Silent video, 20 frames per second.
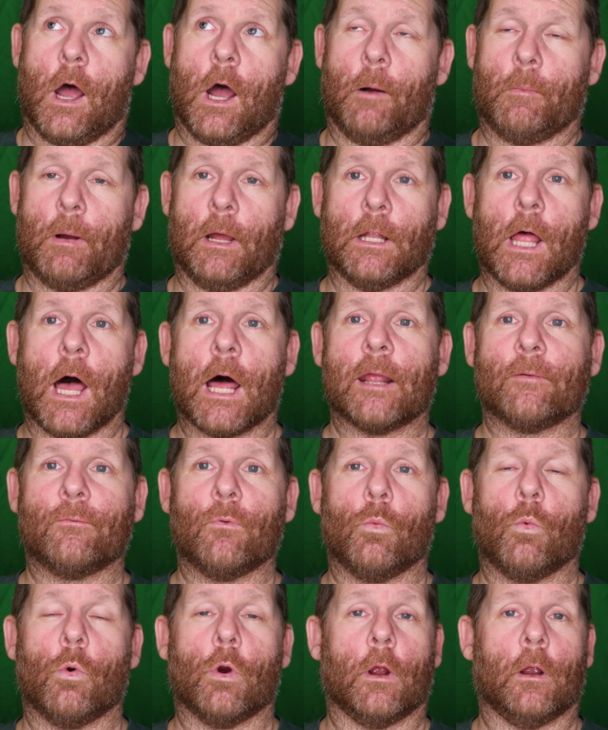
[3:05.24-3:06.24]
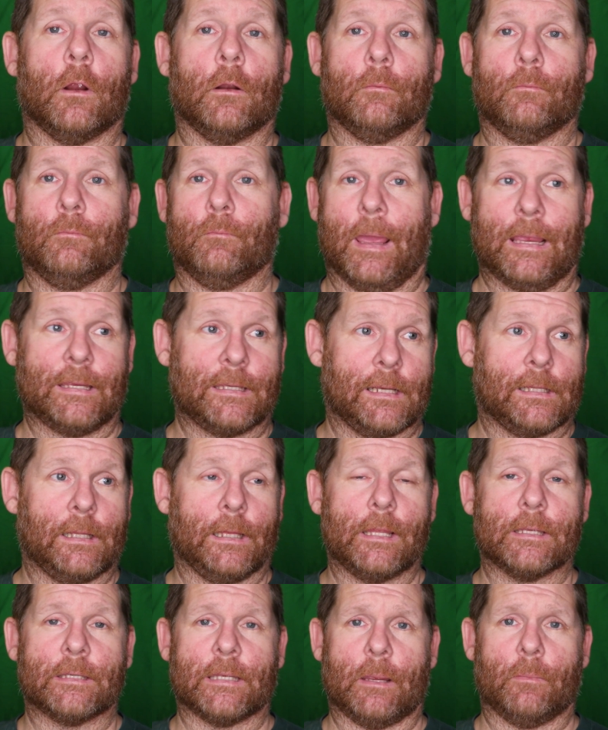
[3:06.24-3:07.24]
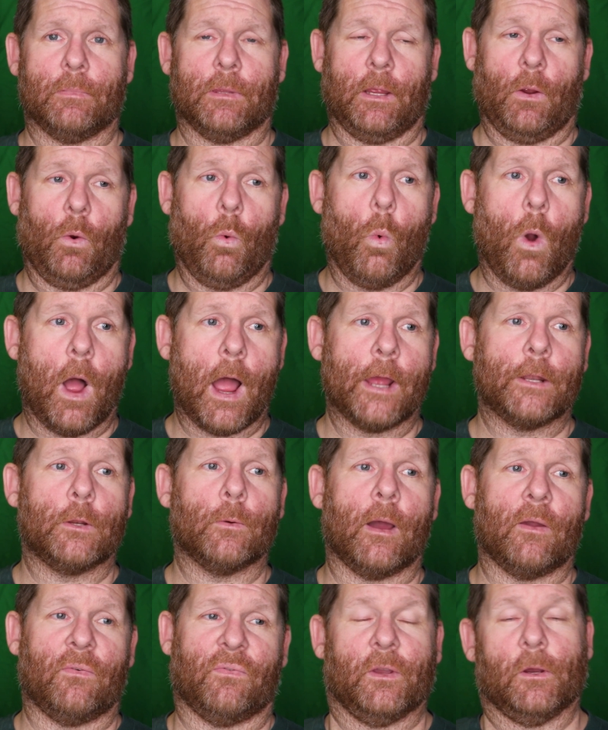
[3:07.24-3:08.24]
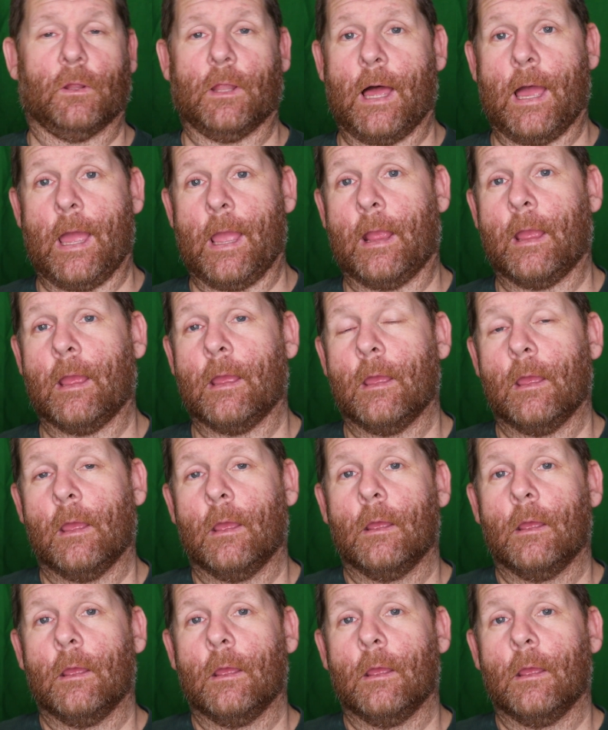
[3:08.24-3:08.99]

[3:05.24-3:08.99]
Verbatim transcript: um, a lot of them were basically the same thing. Why do I feel like